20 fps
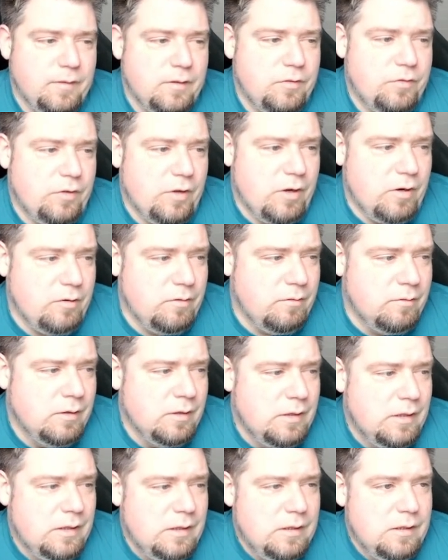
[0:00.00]
So
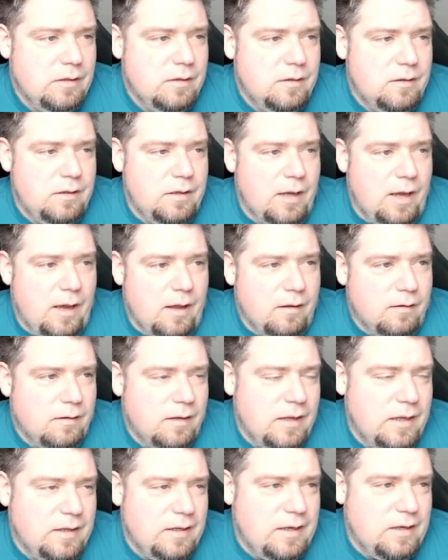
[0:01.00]
yeah,
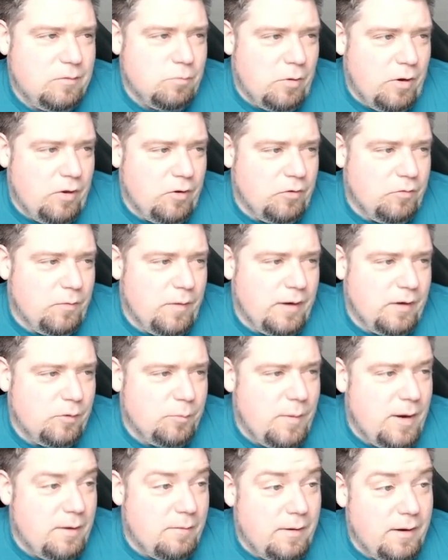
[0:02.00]
it's one of those things.
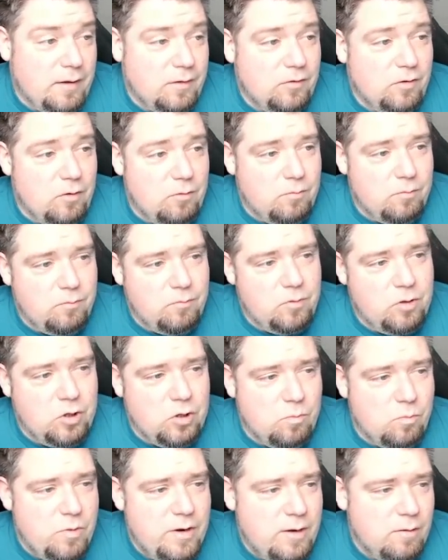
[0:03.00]
But anyway, so you
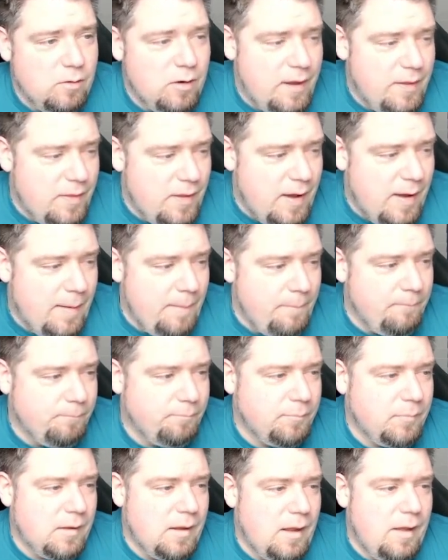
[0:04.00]
can wheel like that,
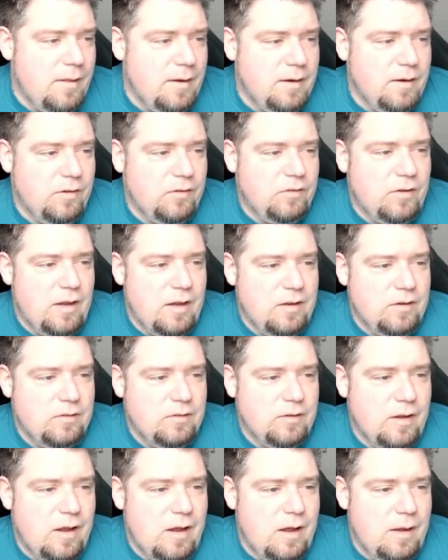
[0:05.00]
and then it
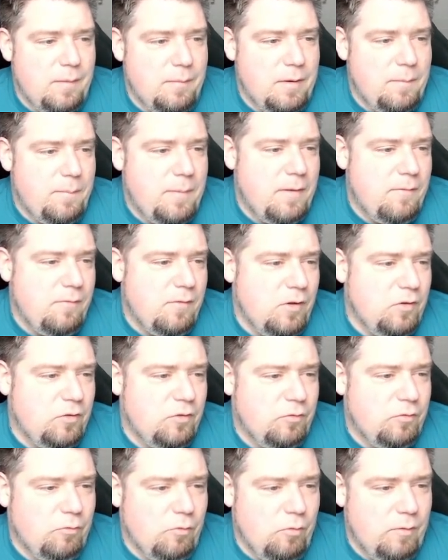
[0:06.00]
says it
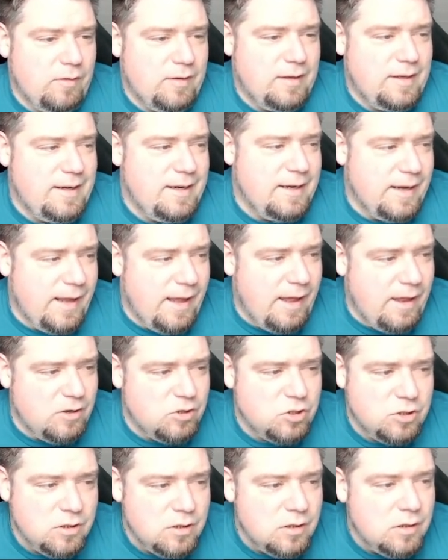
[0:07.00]
pivots through its leading
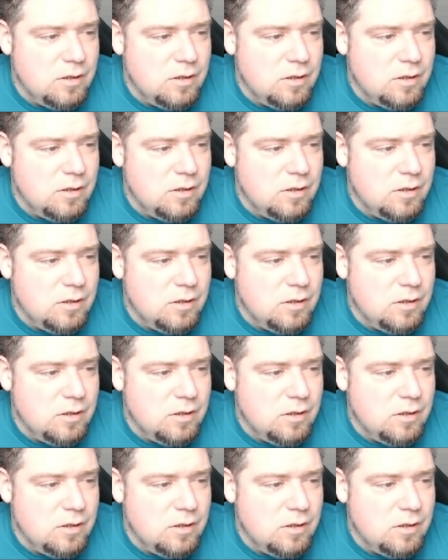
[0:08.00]
edge.